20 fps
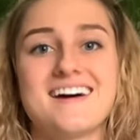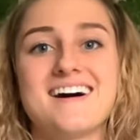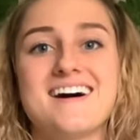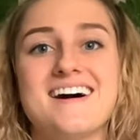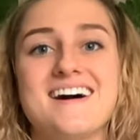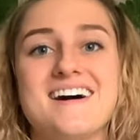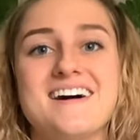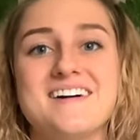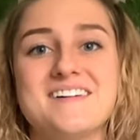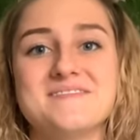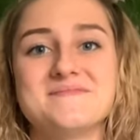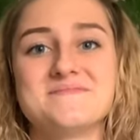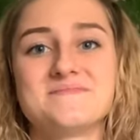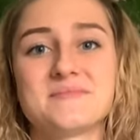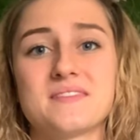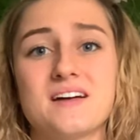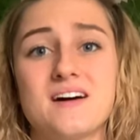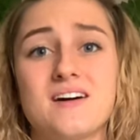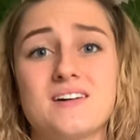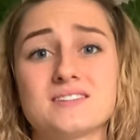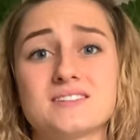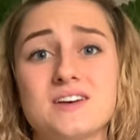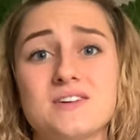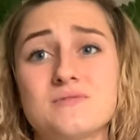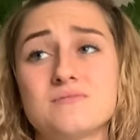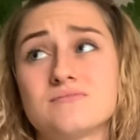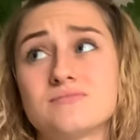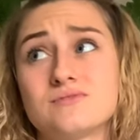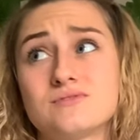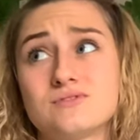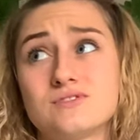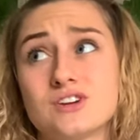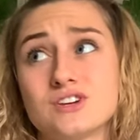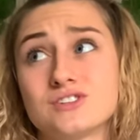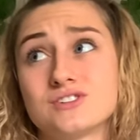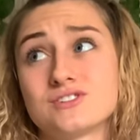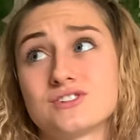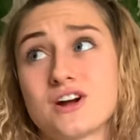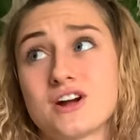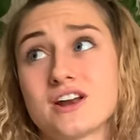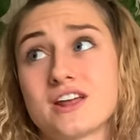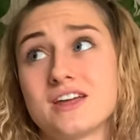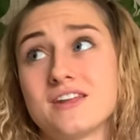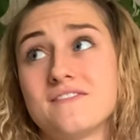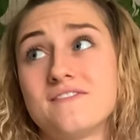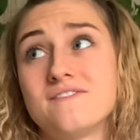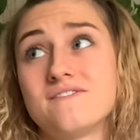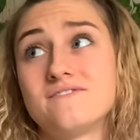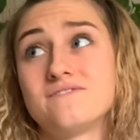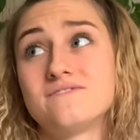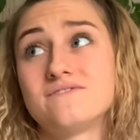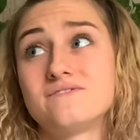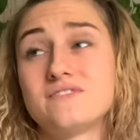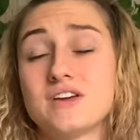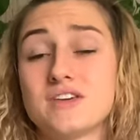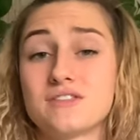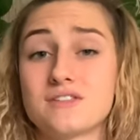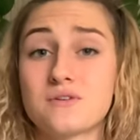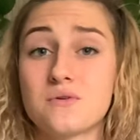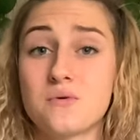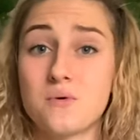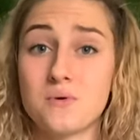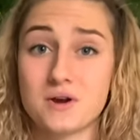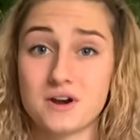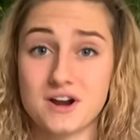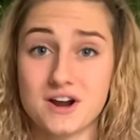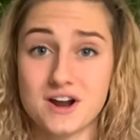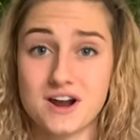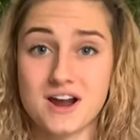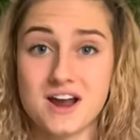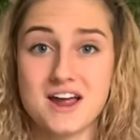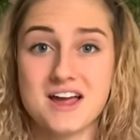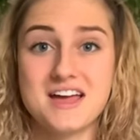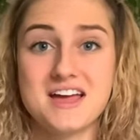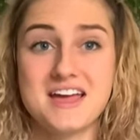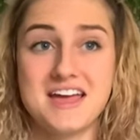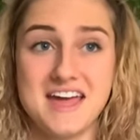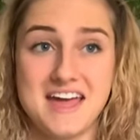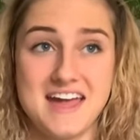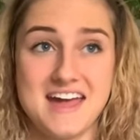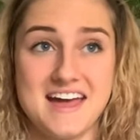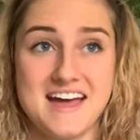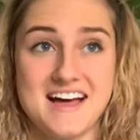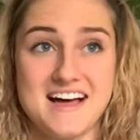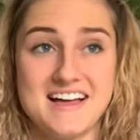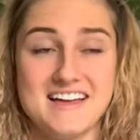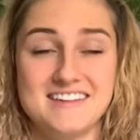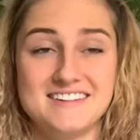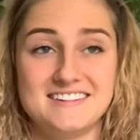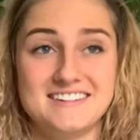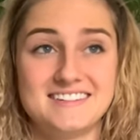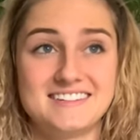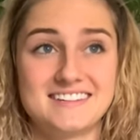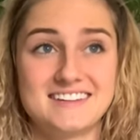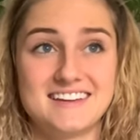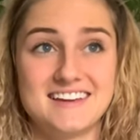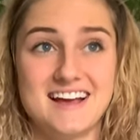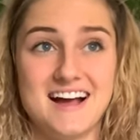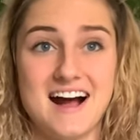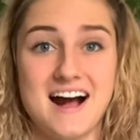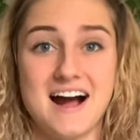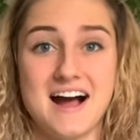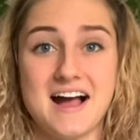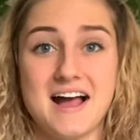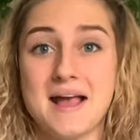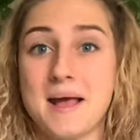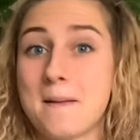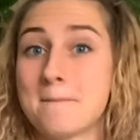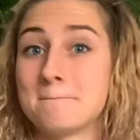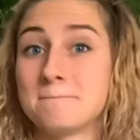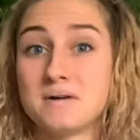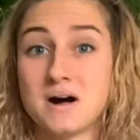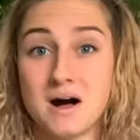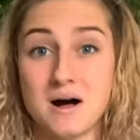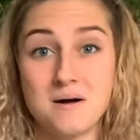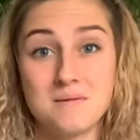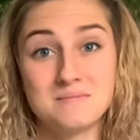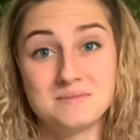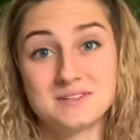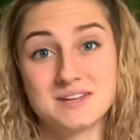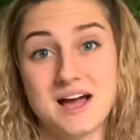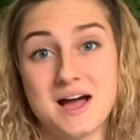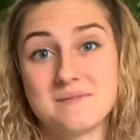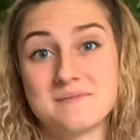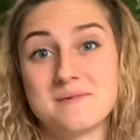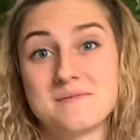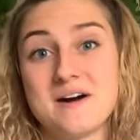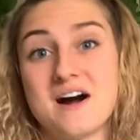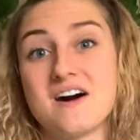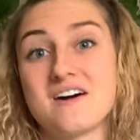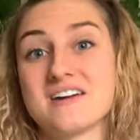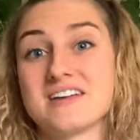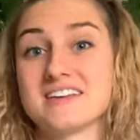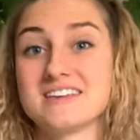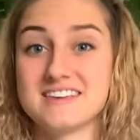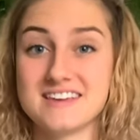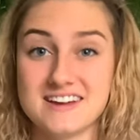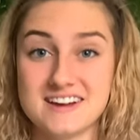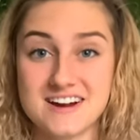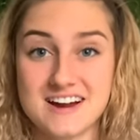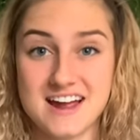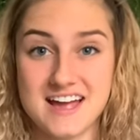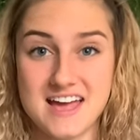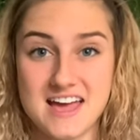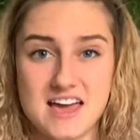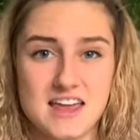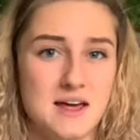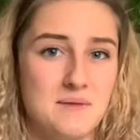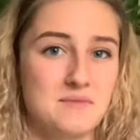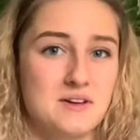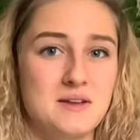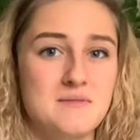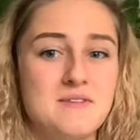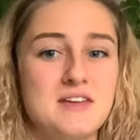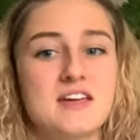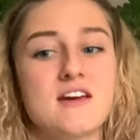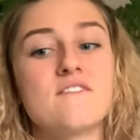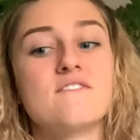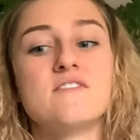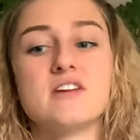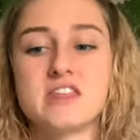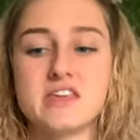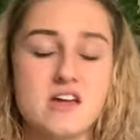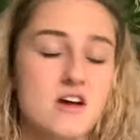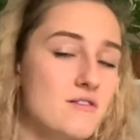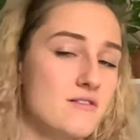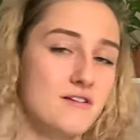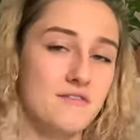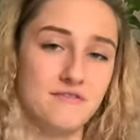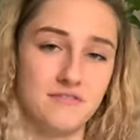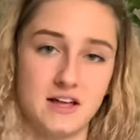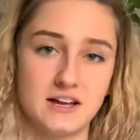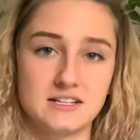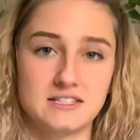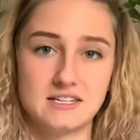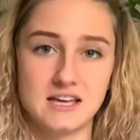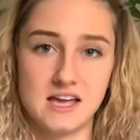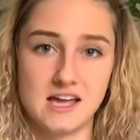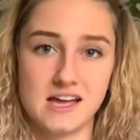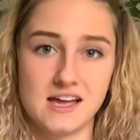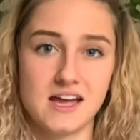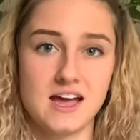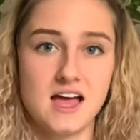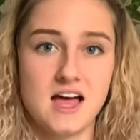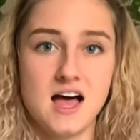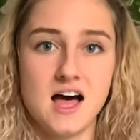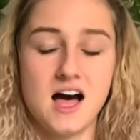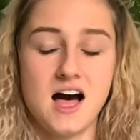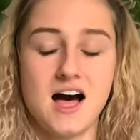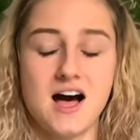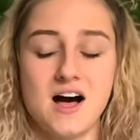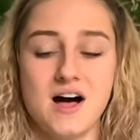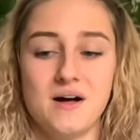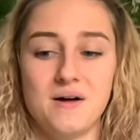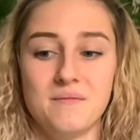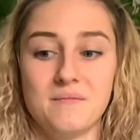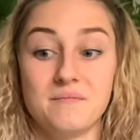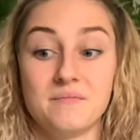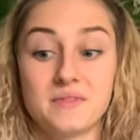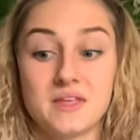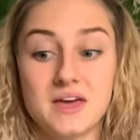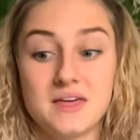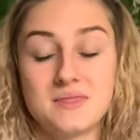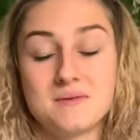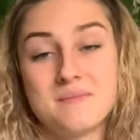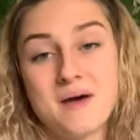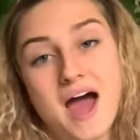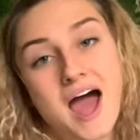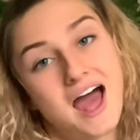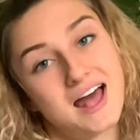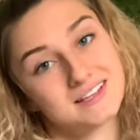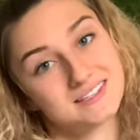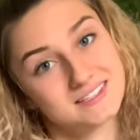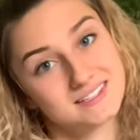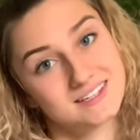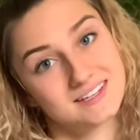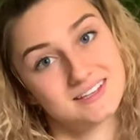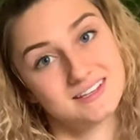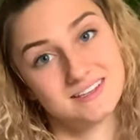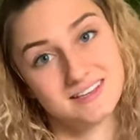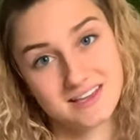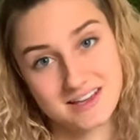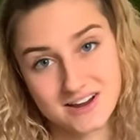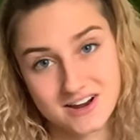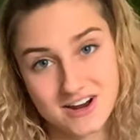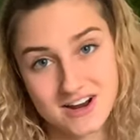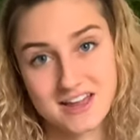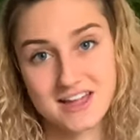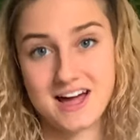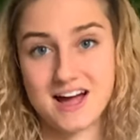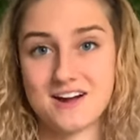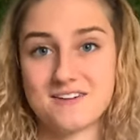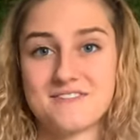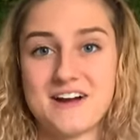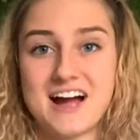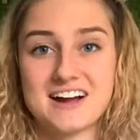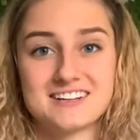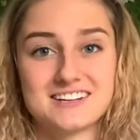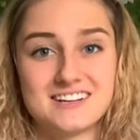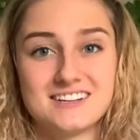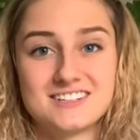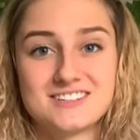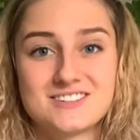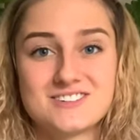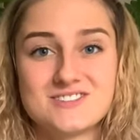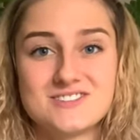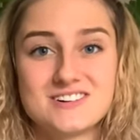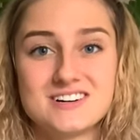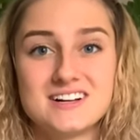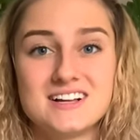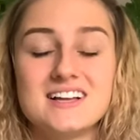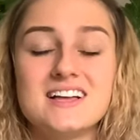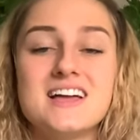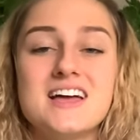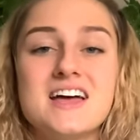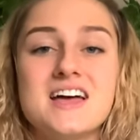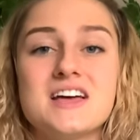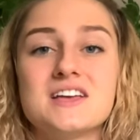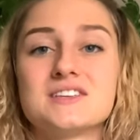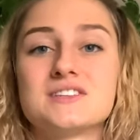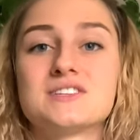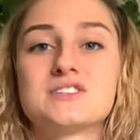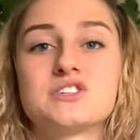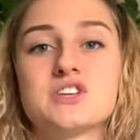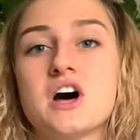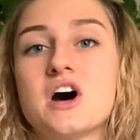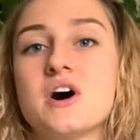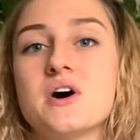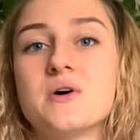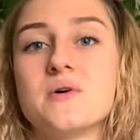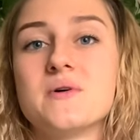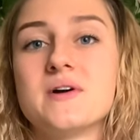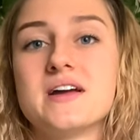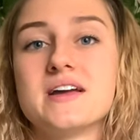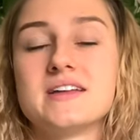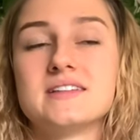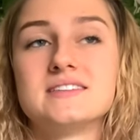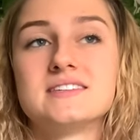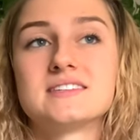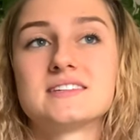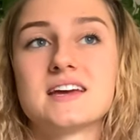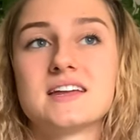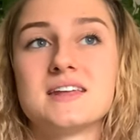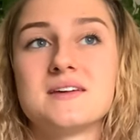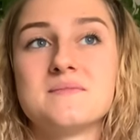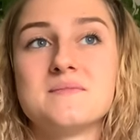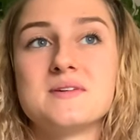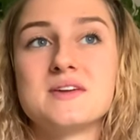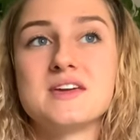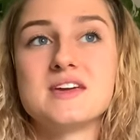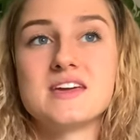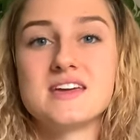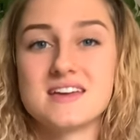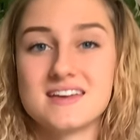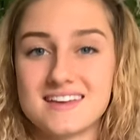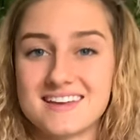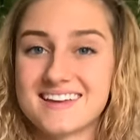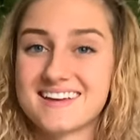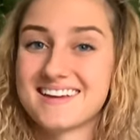Um, also, just started fifth quarter and I am pumped. I'm about a year in. I'm gonna make a video reflecting um, the past year in chiropractic school, so it's gonna be